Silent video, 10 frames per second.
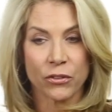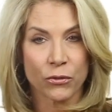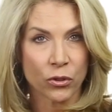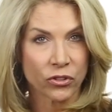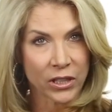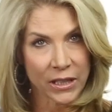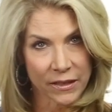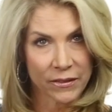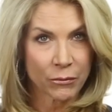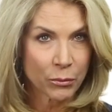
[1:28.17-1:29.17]
Of course, you can
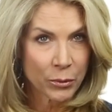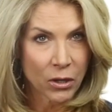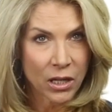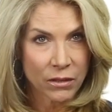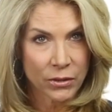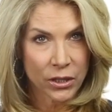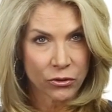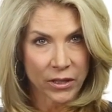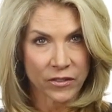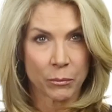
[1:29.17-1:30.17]
get some from your olive oil
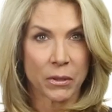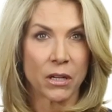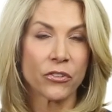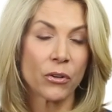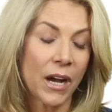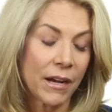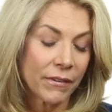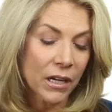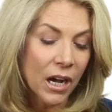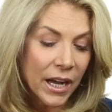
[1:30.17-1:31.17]
dressing, but also
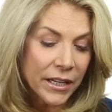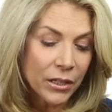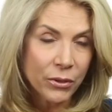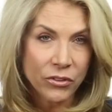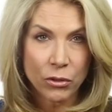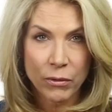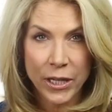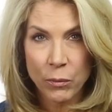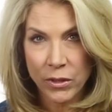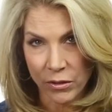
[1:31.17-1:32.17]
avocado is a
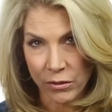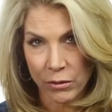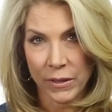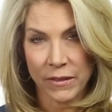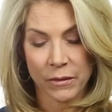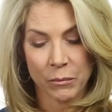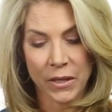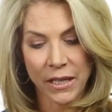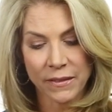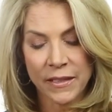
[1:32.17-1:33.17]
great one, or throw on some
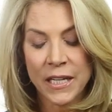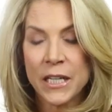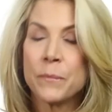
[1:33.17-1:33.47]
nuts.